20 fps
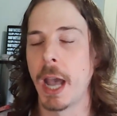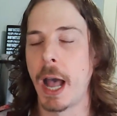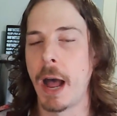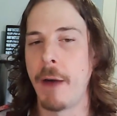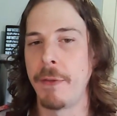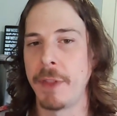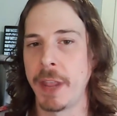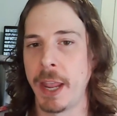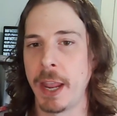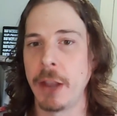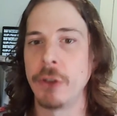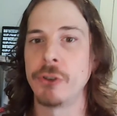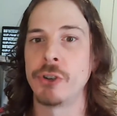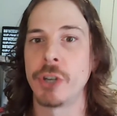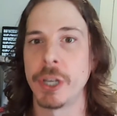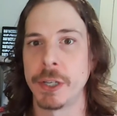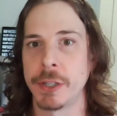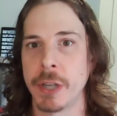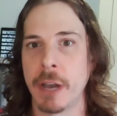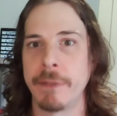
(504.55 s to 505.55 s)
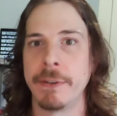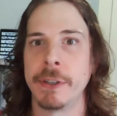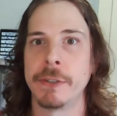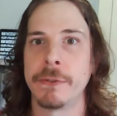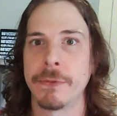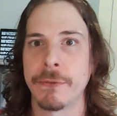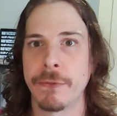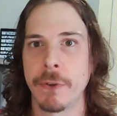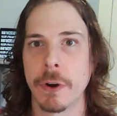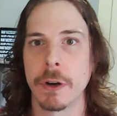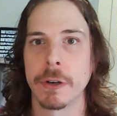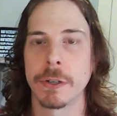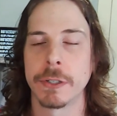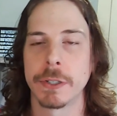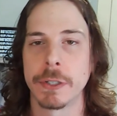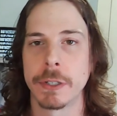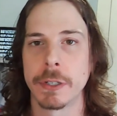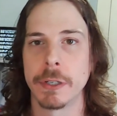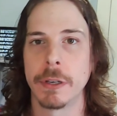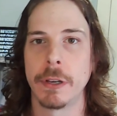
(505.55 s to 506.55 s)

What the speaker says: on the hinges of his first,